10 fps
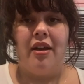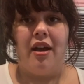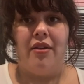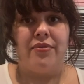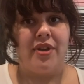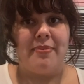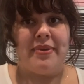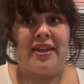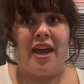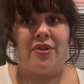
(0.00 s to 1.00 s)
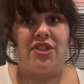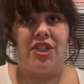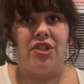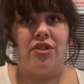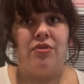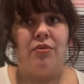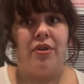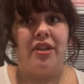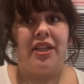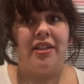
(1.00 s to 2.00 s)
of Great Big House in New
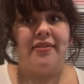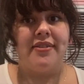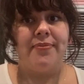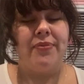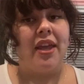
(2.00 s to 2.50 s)
Orleans.